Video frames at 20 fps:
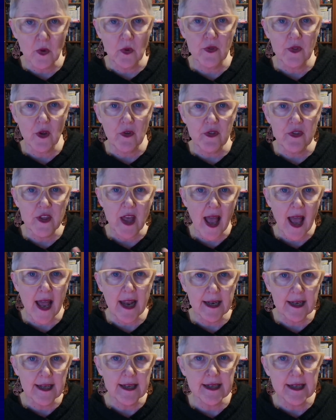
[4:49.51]
although
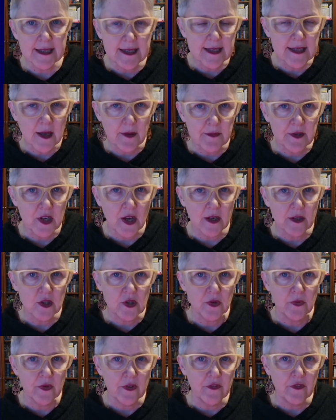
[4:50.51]
that is subject
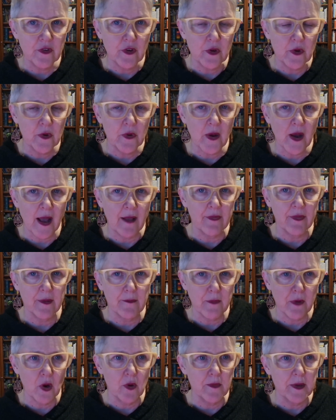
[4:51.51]
to review at the
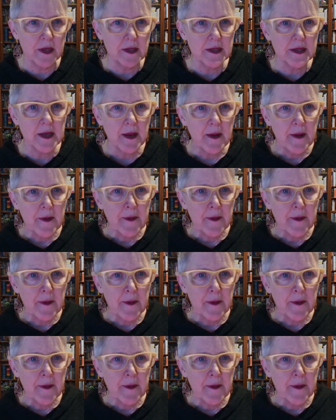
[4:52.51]
moment.